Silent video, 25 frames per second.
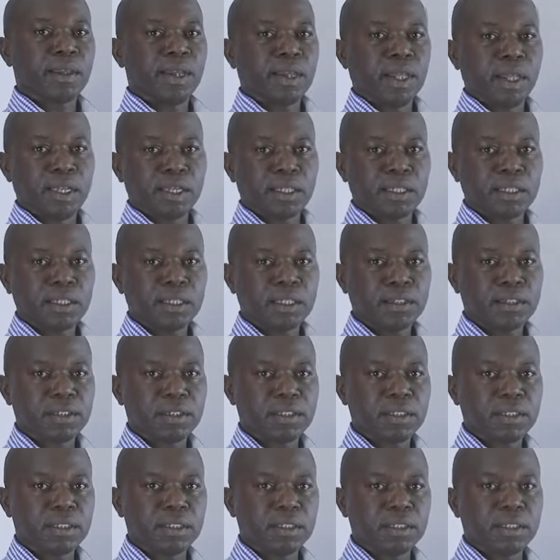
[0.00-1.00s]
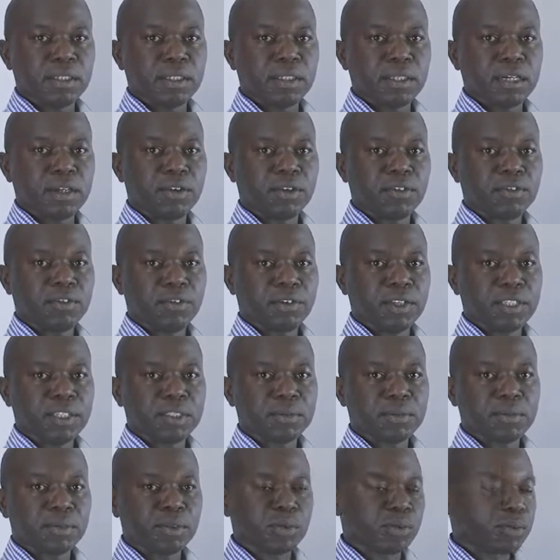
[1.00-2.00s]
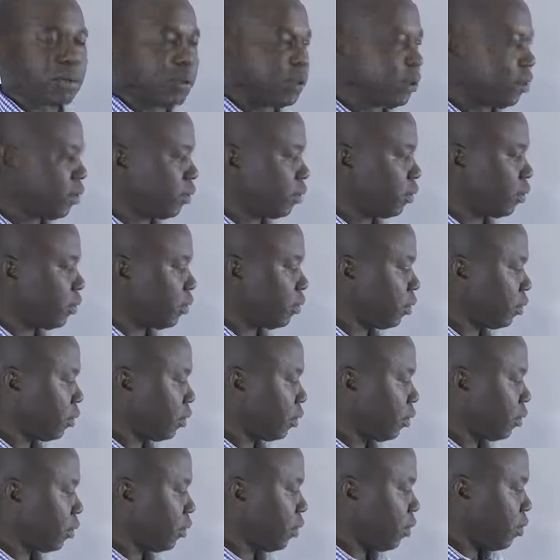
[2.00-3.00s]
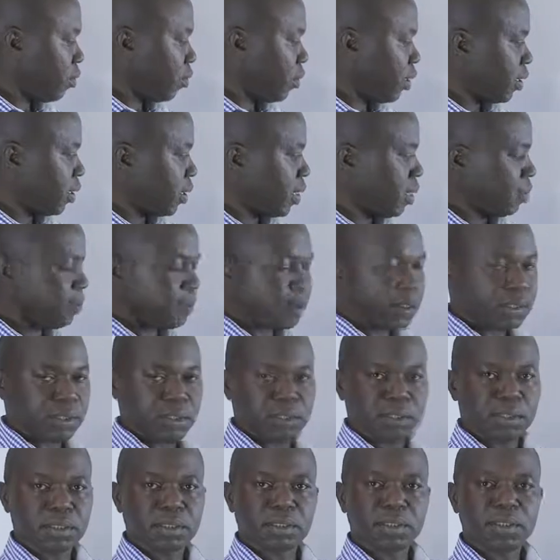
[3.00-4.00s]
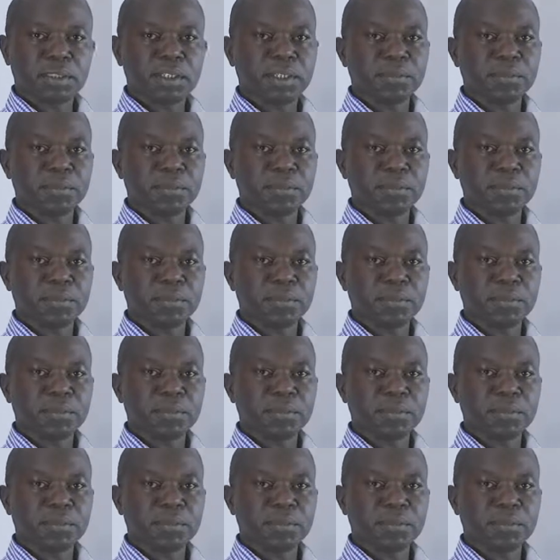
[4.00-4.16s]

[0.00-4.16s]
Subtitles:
like the Anopheles mosquito, what happens?